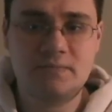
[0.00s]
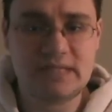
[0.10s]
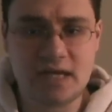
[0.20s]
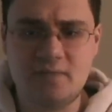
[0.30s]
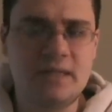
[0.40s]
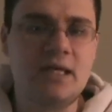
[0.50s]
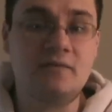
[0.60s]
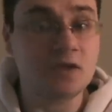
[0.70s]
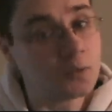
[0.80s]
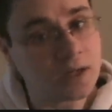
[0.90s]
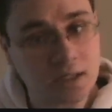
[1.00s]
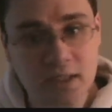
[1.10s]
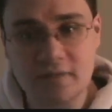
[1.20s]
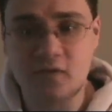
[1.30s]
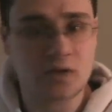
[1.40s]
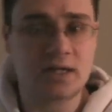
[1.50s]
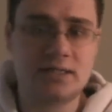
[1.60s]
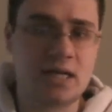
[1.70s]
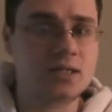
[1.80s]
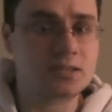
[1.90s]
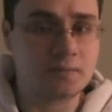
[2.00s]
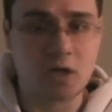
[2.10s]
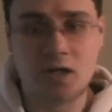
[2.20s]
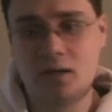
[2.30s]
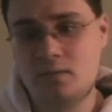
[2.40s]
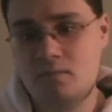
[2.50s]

say to me, if you want to live, you're going to take this mark.